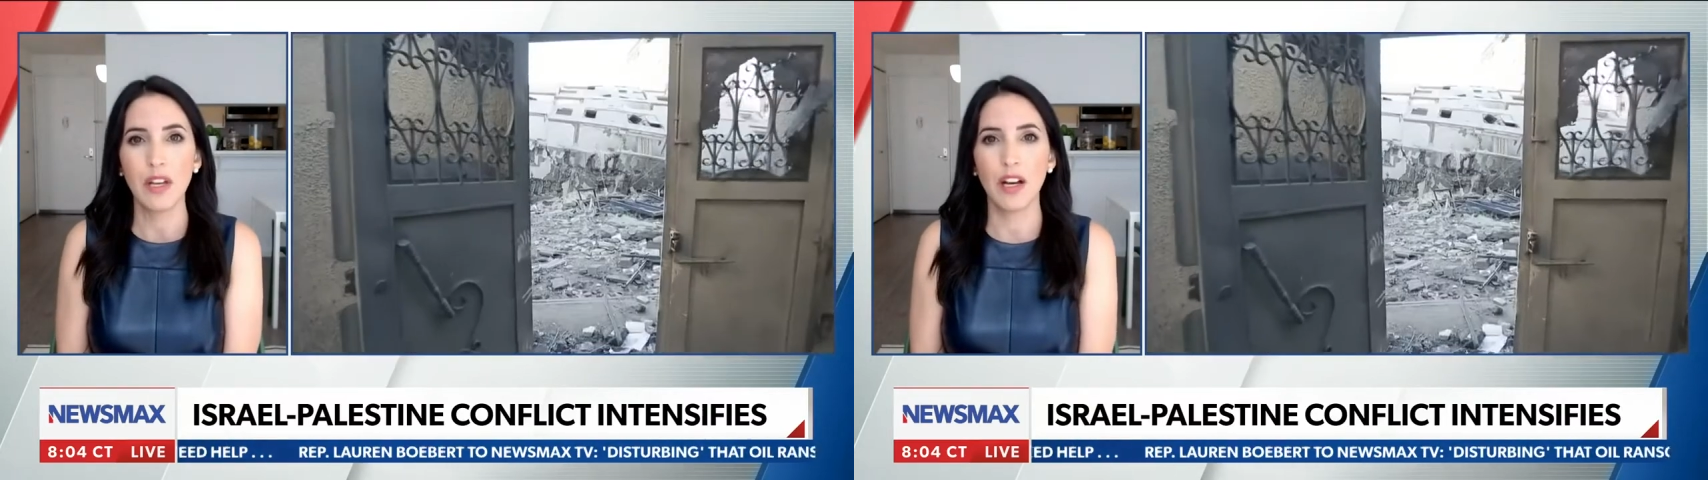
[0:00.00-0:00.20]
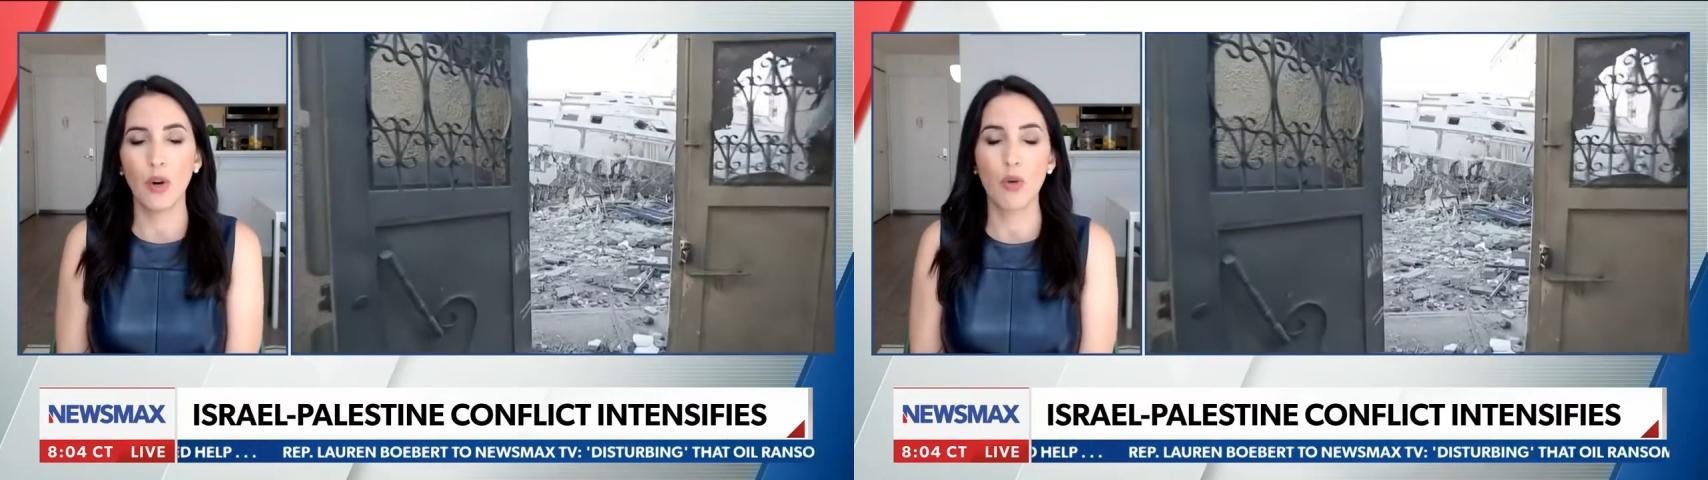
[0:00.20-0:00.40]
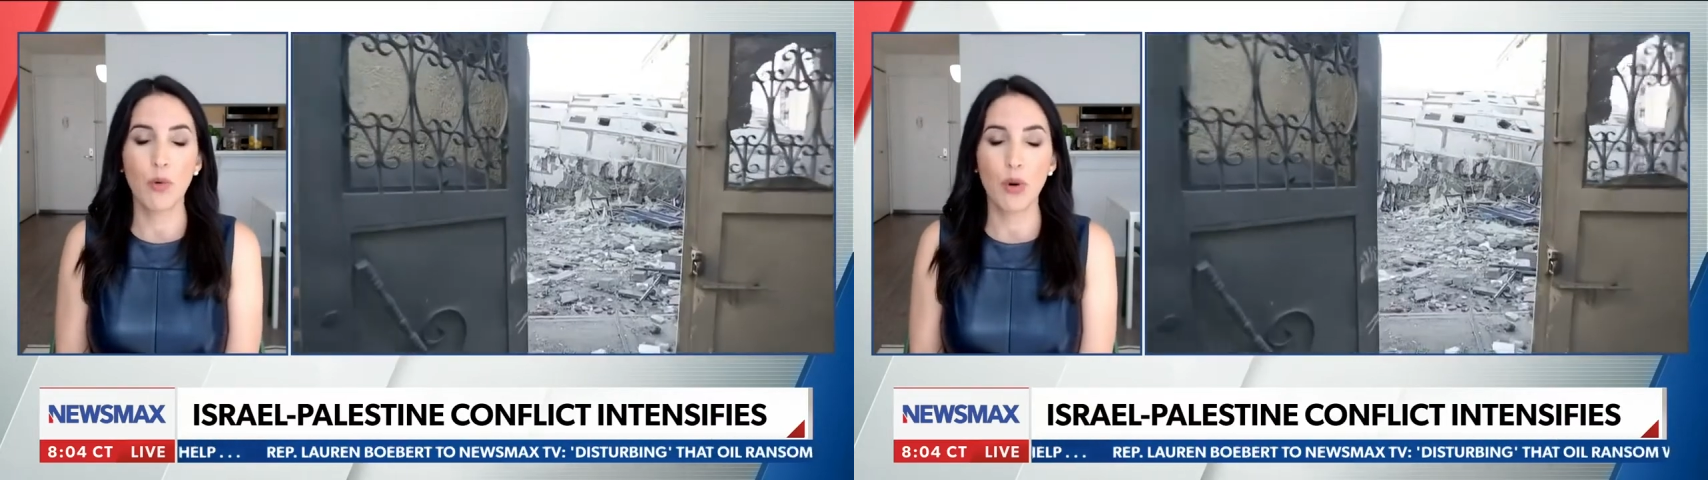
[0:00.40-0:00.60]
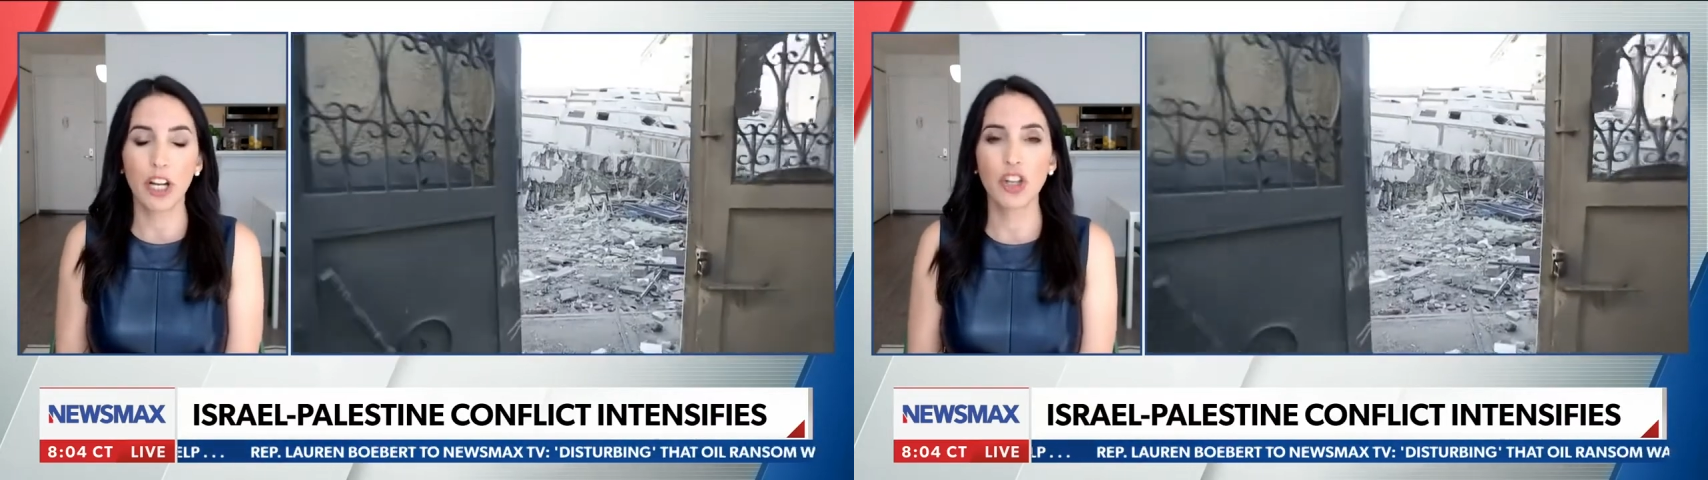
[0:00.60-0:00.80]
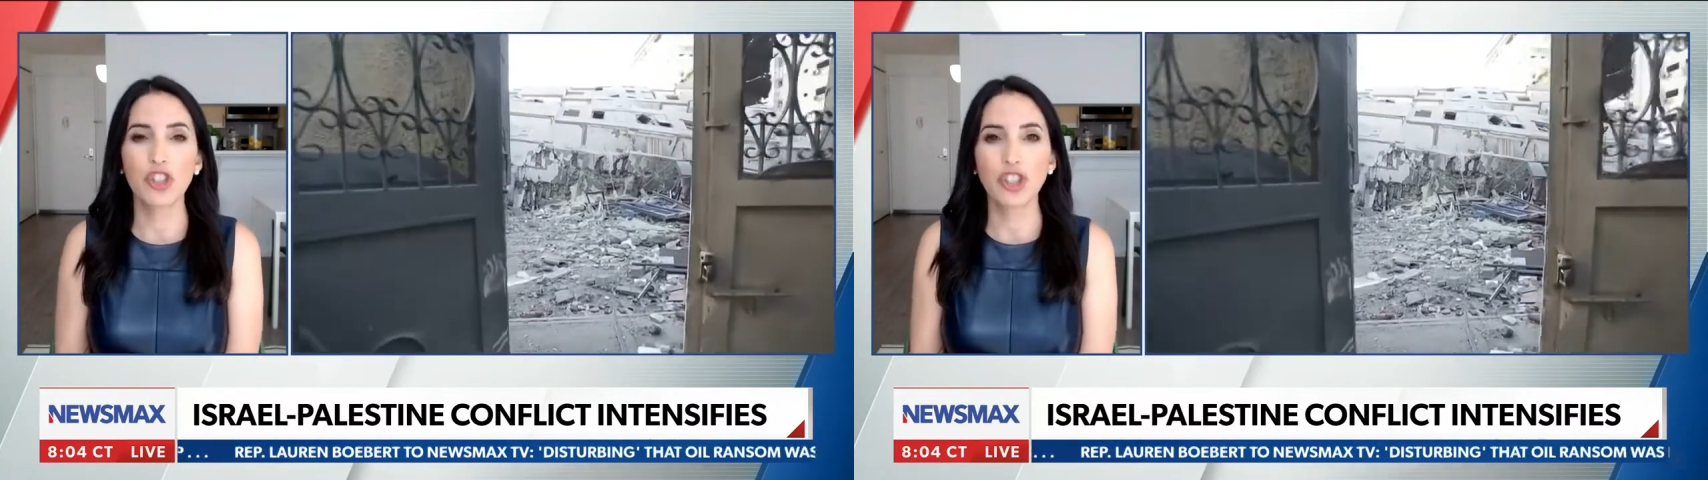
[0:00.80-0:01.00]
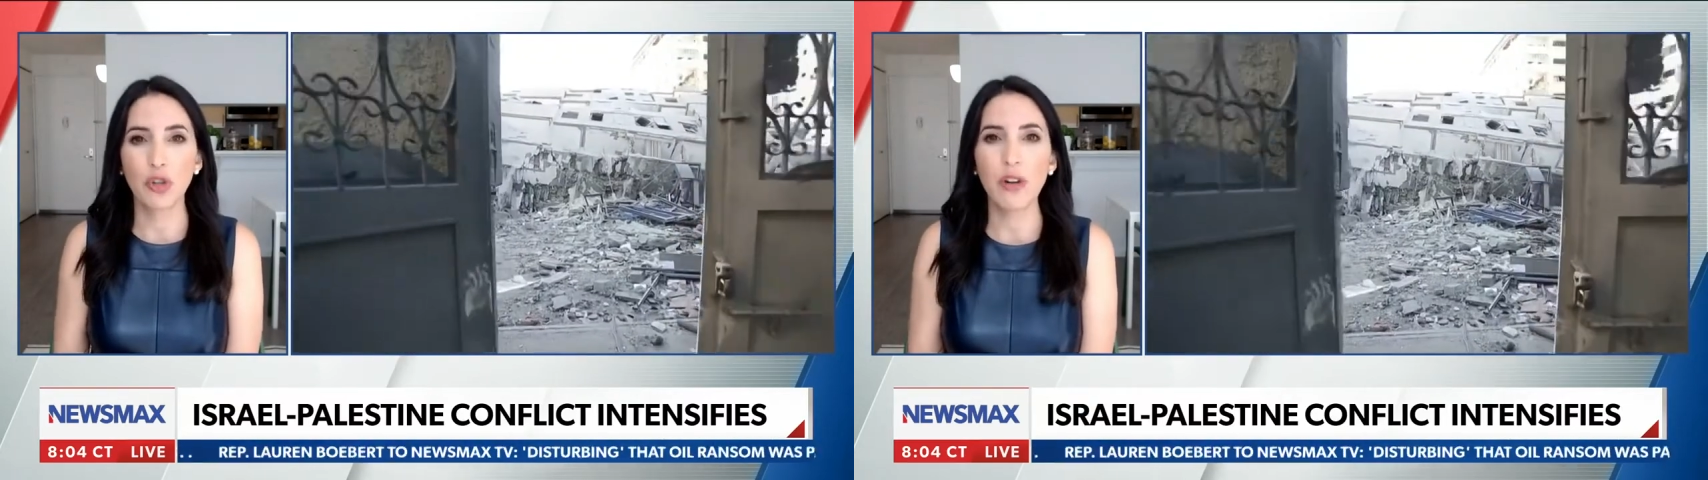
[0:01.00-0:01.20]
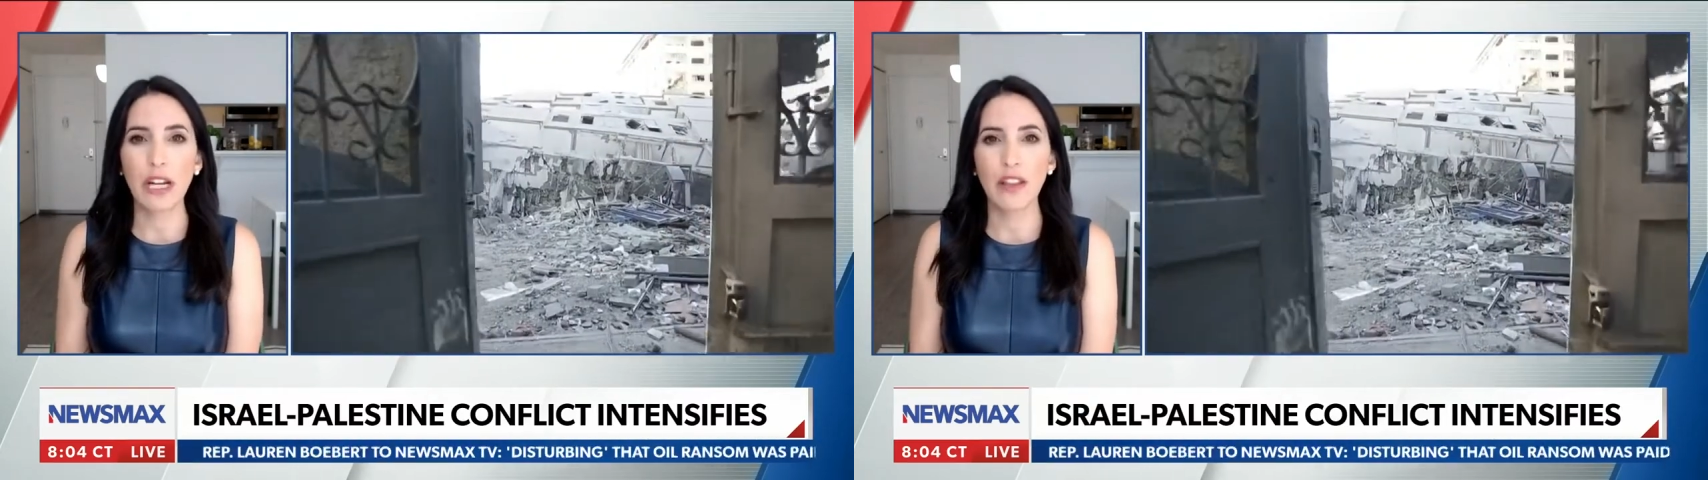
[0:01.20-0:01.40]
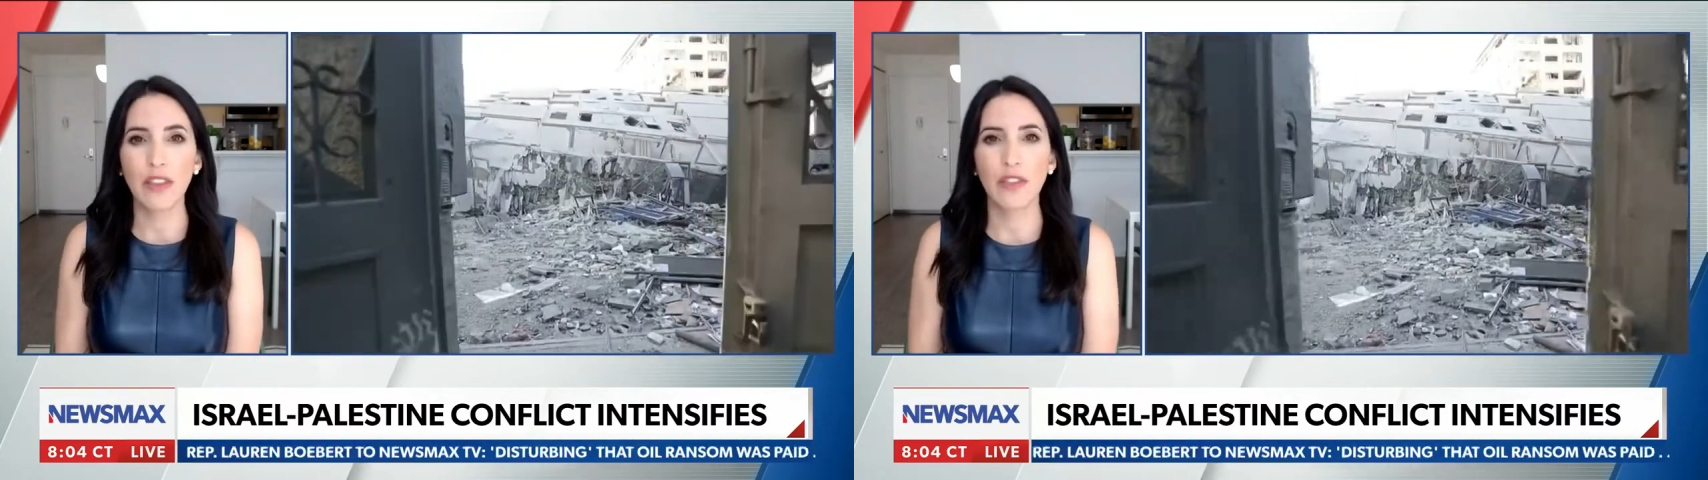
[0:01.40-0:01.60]
uh, or more
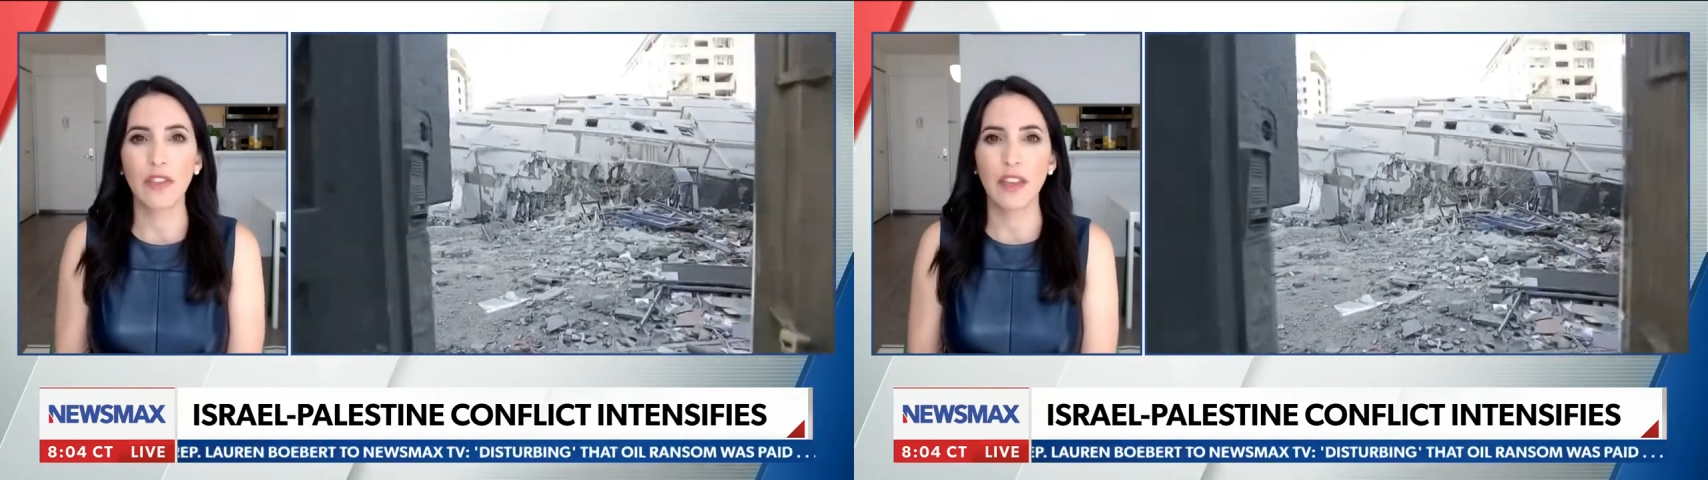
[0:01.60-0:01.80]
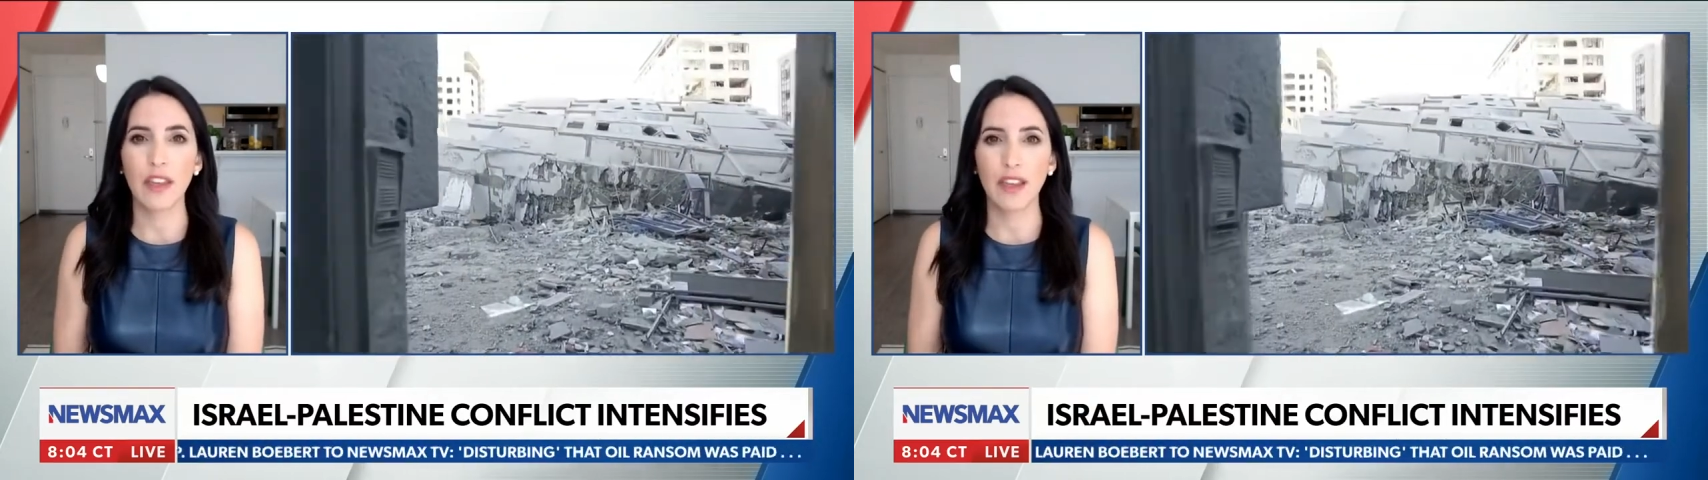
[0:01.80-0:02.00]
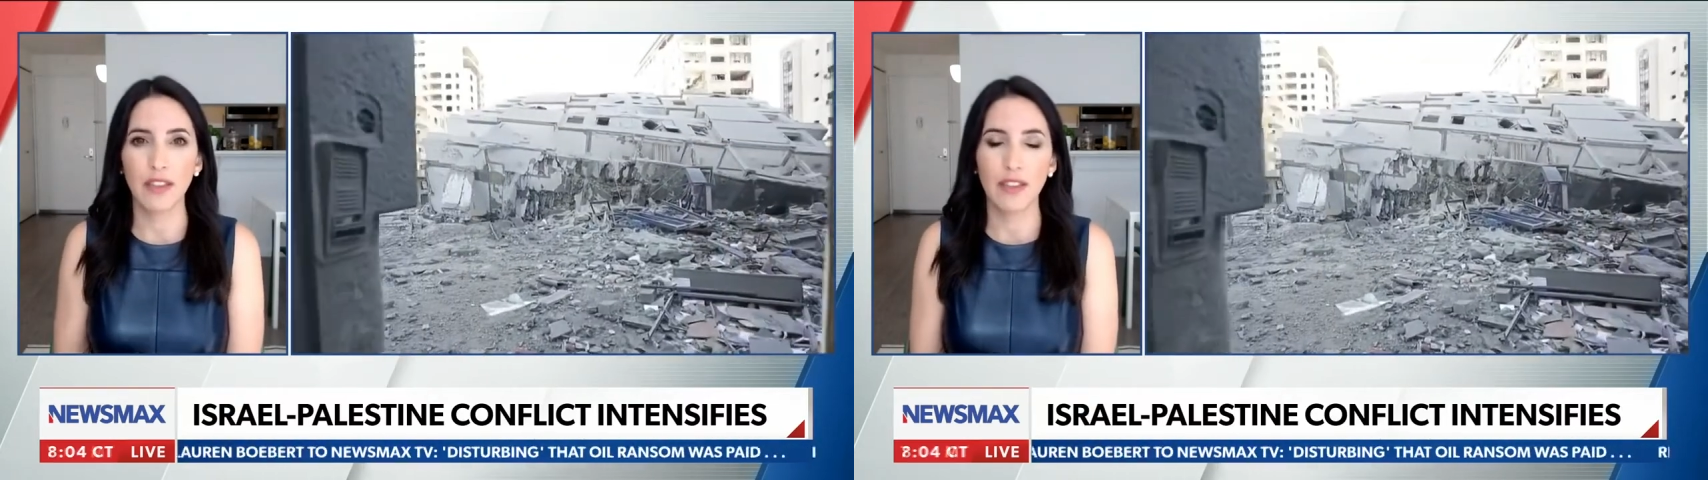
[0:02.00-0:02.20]
concerning that the,